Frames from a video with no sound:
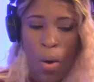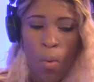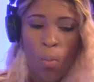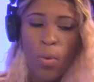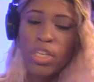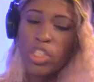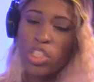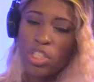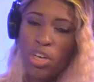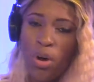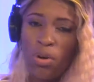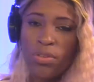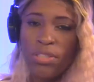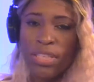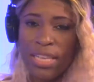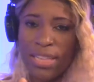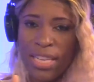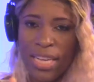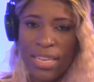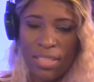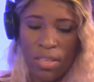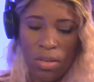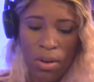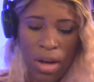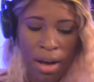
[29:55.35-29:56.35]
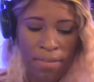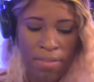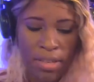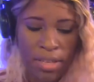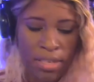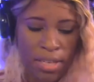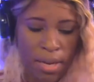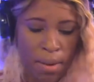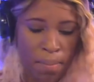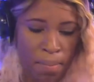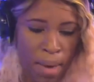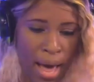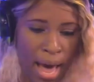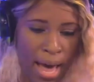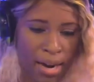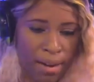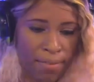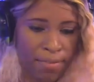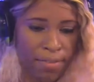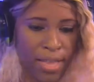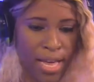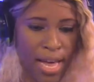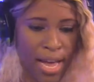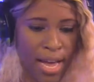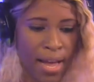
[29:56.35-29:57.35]
Which shows that they still have this
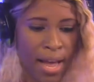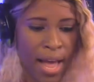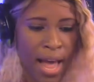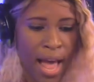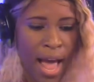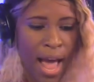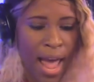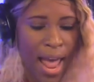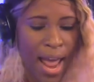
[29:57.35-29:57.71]
combative thing.